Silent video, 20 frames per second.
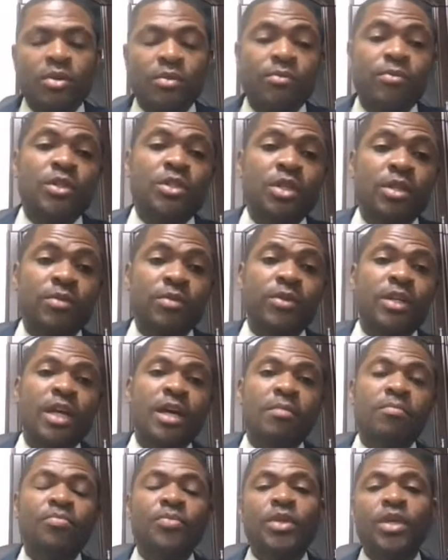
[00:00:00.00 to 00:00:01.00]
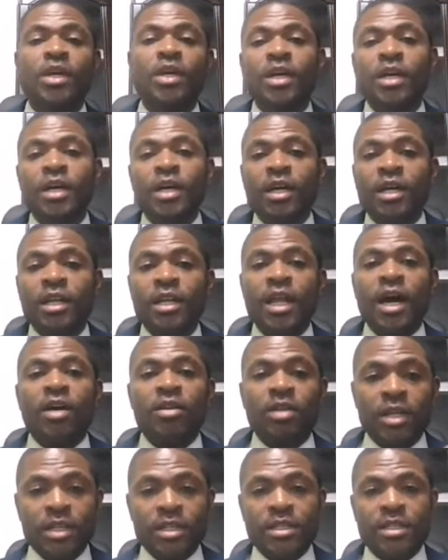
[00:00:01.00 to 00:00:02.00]
Unfortunately for them, now
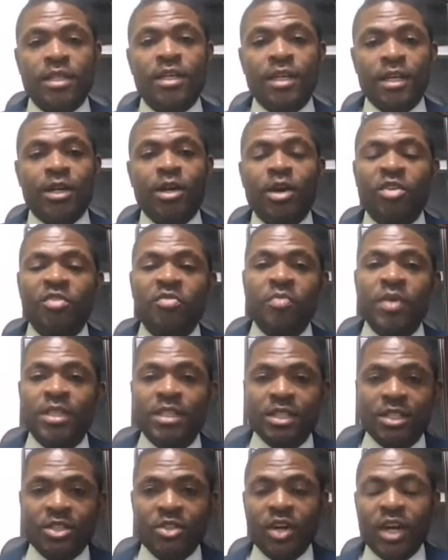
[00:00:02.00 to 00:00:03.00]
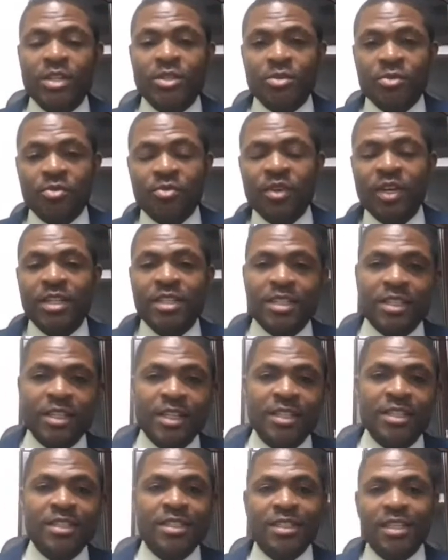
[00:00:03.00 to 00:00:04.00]
that a government is trying to fix
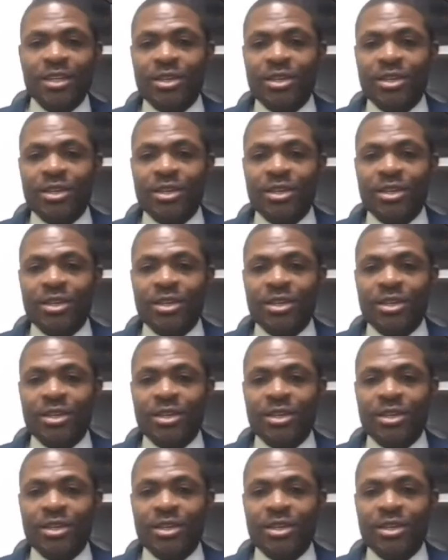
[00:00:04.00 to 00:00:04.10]
it,